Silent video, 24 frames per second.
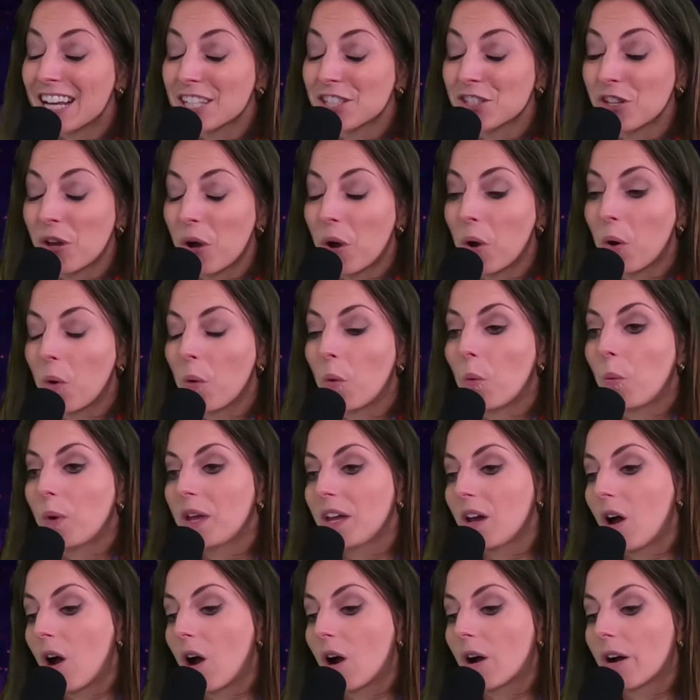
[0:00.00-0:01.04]
so
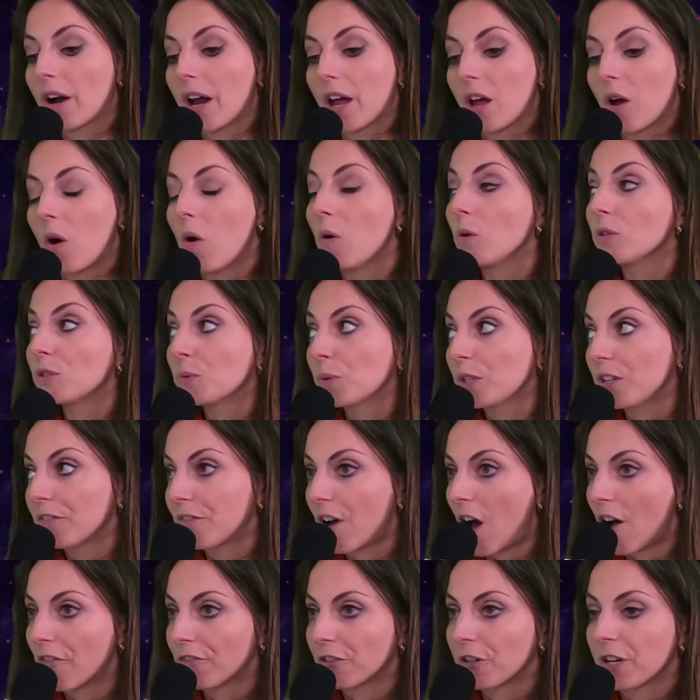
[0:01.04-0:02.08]
we are a whole suite of
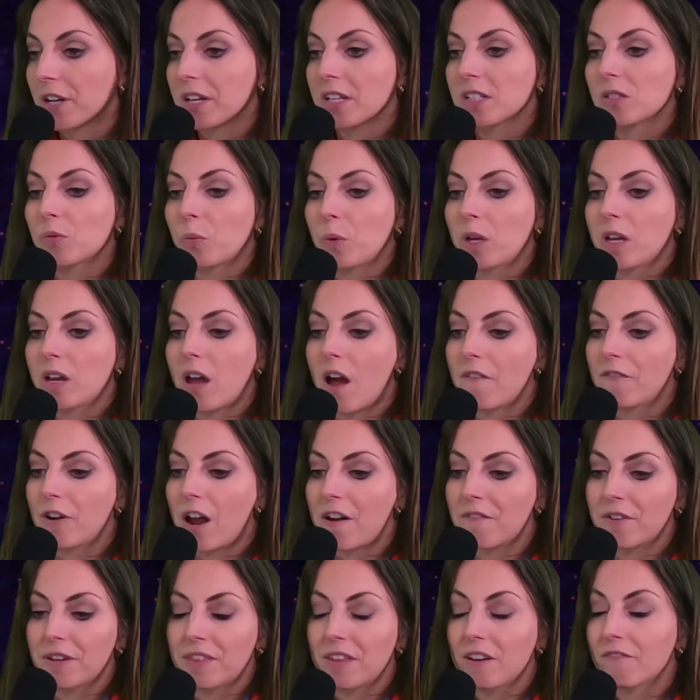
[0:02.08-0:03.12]
offerings. We cover
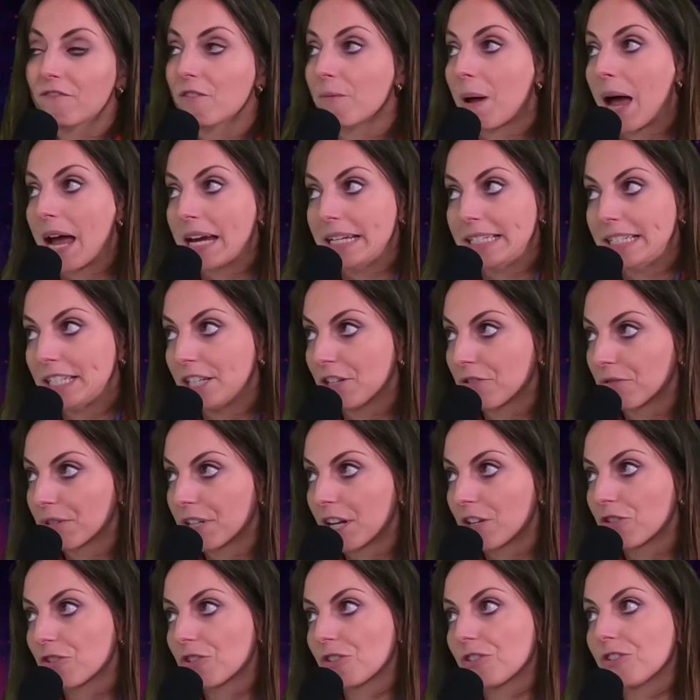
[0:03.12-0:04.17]
everything from IT
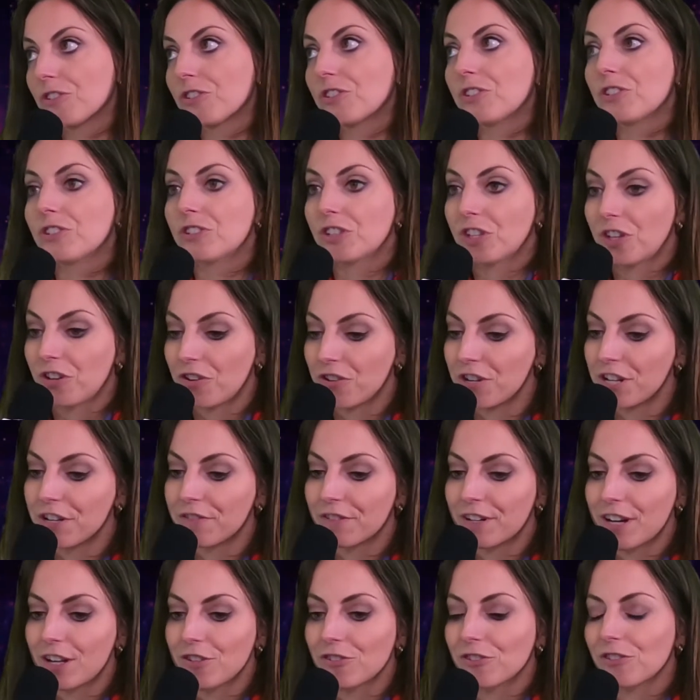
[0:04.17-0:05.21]
credentials to security
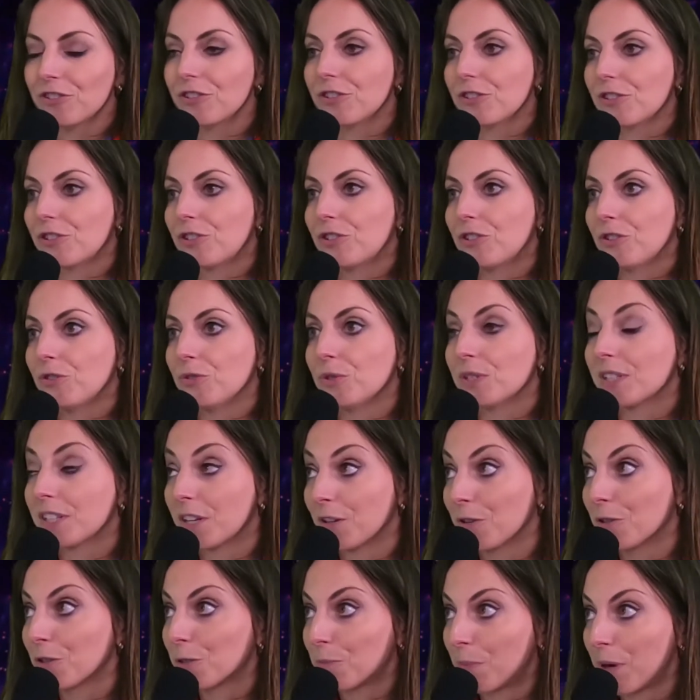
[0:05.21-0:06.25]
credentials to
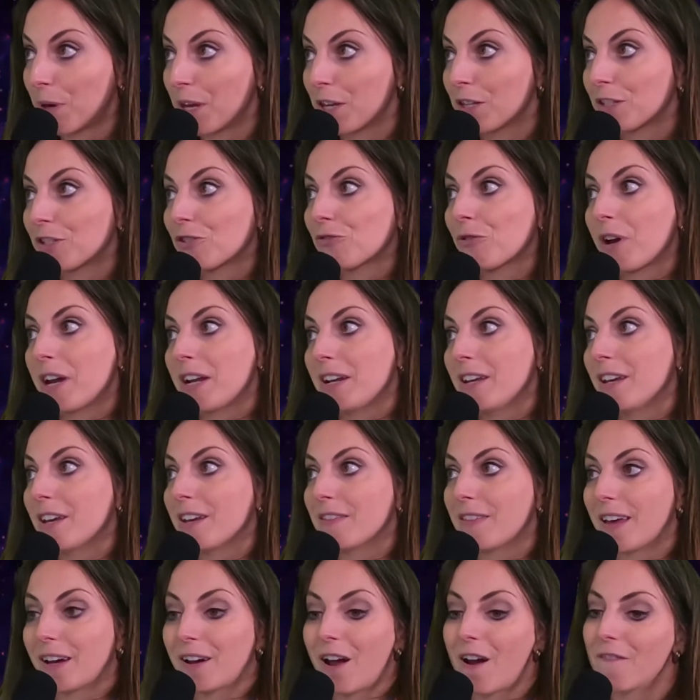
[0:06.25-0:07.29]
skills-based training
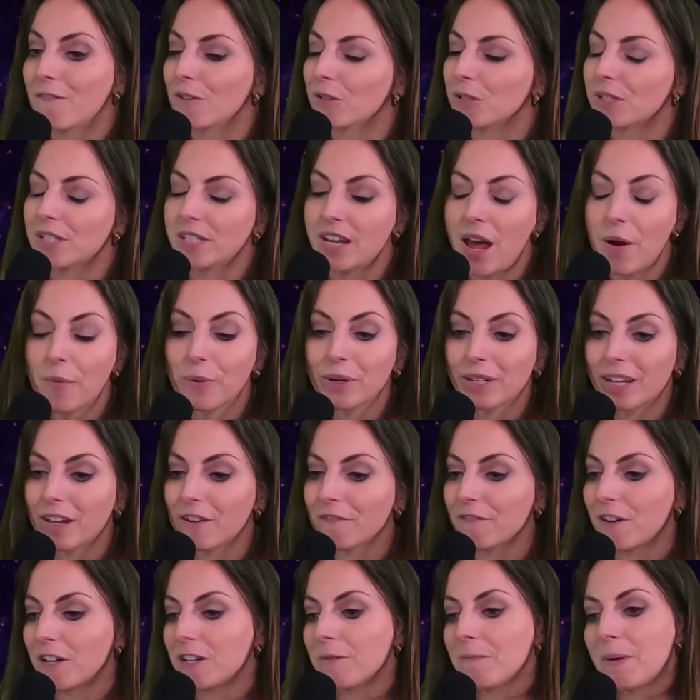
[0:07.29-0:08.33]
that covers networking,
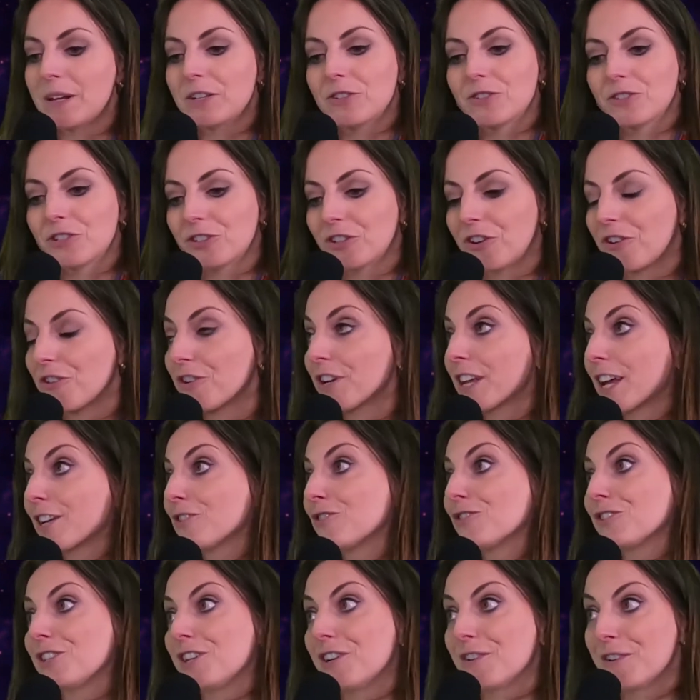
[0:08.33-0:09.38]
fundamentals, security
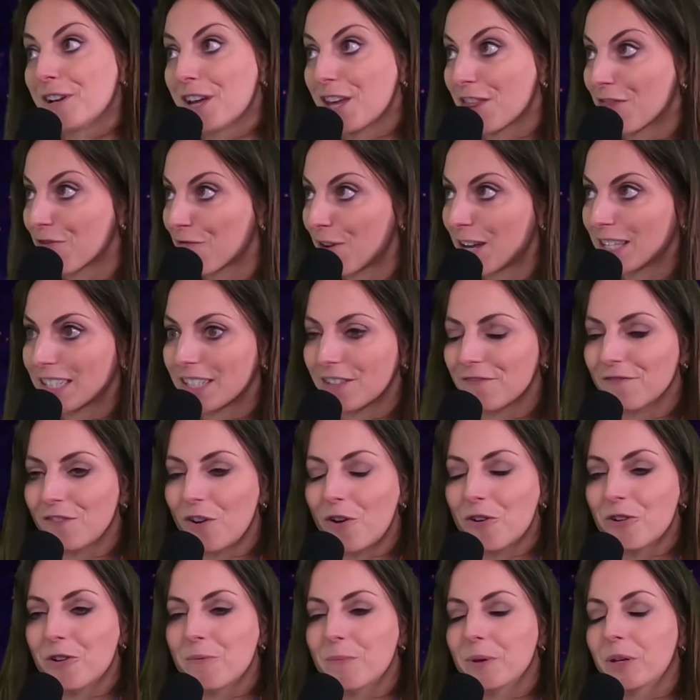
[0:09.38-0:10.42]
engineering, threats and
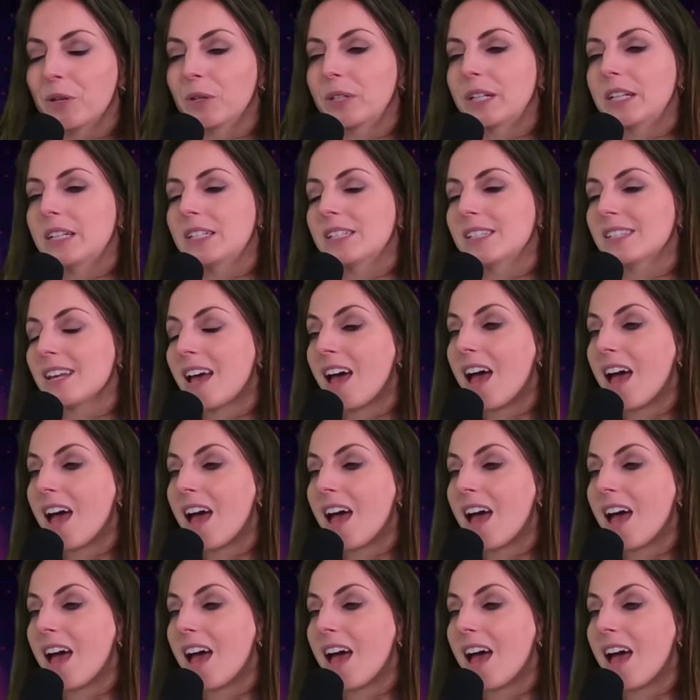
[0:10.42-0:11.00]
vulnerabilities.